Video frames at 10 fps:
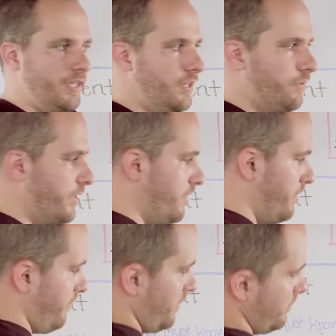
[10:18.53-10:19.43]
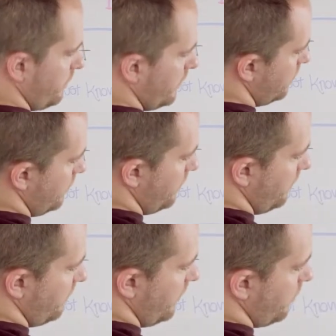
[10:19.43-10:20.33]
where effectively
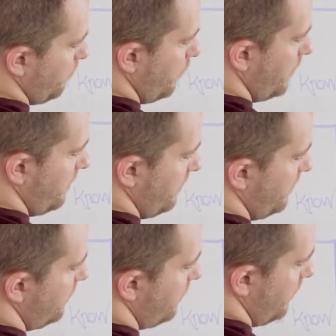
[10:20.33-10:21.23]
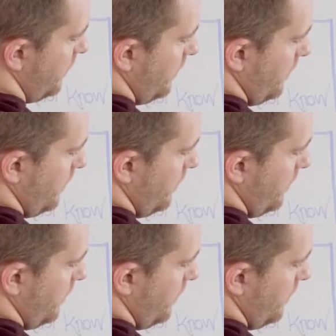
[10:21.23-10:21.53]
this center point sees